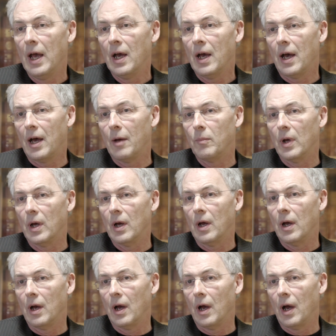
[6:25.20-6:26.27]

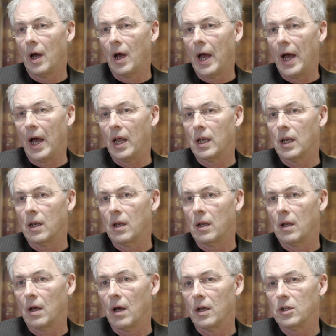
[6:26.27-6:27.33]
And
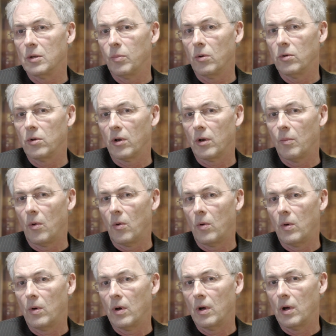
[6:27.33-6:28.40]
I suppose on a
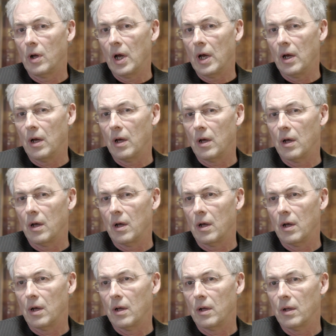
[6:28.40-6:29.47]
more
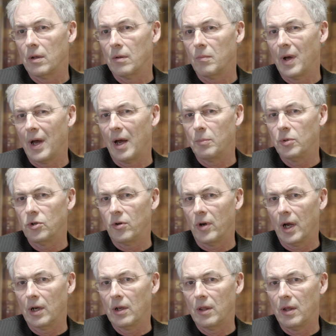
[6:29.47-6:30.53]

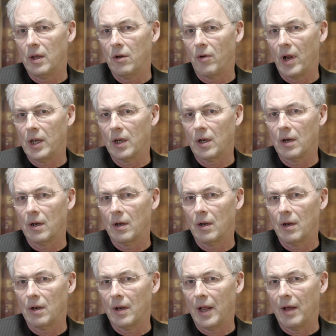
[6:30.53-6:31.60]
abstract theoretical
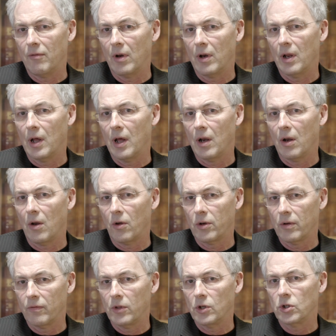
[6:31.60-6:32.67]
level, a lot
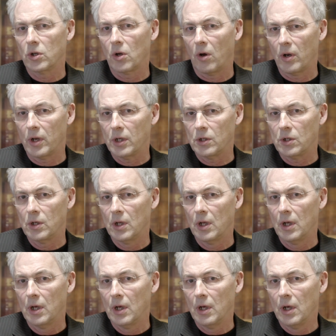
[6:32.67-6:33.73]
of the scholars,
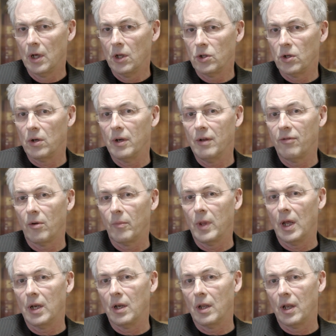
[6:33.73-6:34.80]
certainly from the
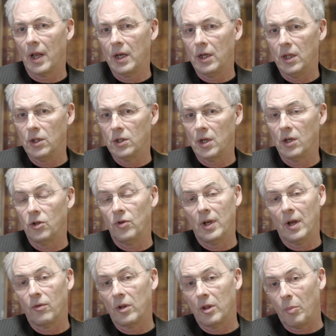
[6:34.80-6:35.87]
end of the 19th century
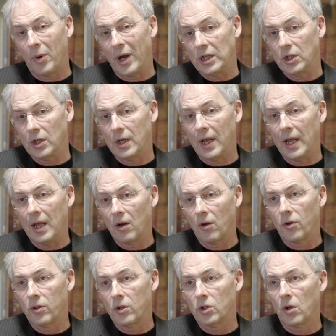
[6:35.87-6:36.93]
down to the present day, a
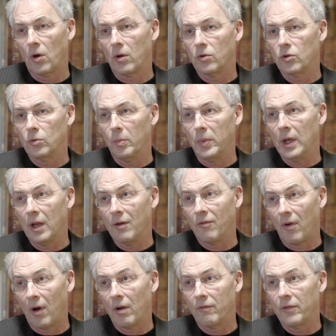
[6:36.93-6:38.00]
lot of the scholars who've been
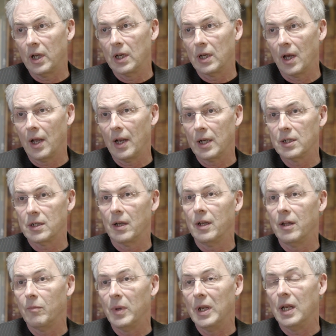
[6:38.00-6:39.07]
involved in dialect study
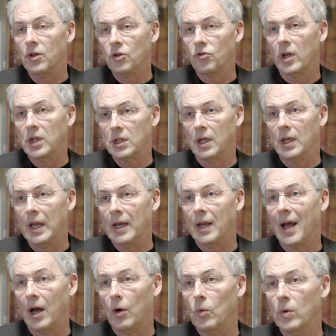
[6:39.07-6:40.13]
have been interested in
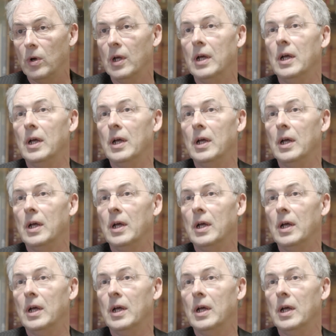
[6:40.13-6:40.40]
how